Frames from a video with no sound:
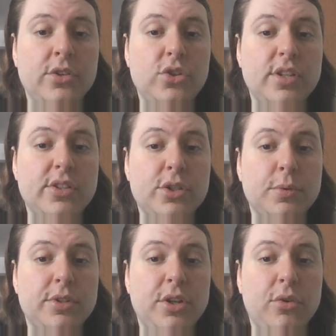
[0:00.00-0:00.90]
She says this
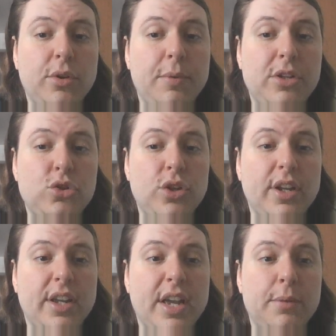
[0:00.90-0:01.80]
was the only way she
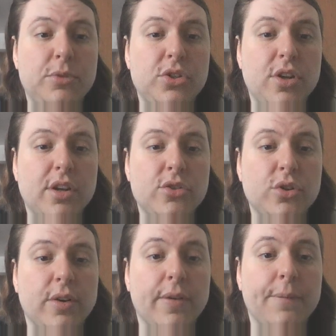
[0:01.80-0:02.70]
could get him to talk to
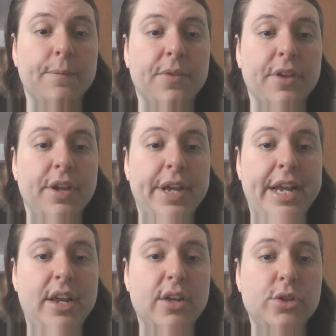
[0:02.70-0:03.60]
her.
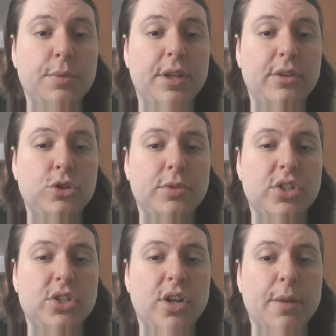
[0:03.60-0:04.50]
He asks what the hell she wants
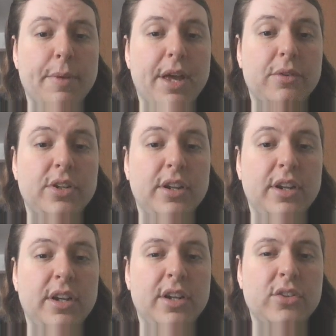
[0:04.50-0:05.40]
to talk about.
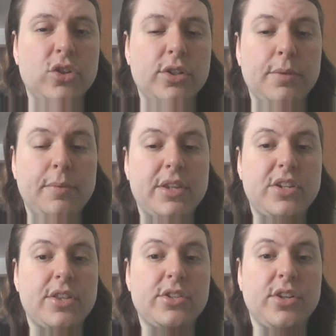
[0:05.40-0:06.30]
She tells him that
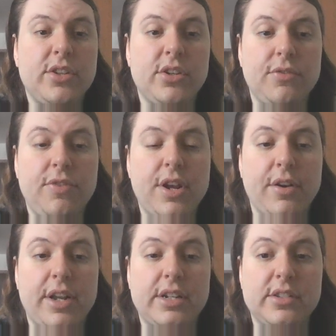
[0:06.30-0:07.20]
death is nothing to fear
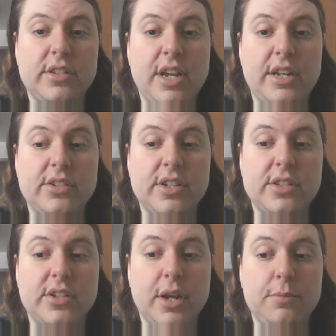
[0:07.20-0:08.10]
and, it, and it's
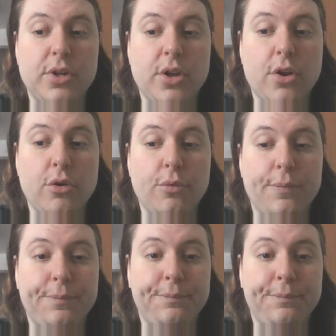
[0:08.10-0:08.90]
his time to go.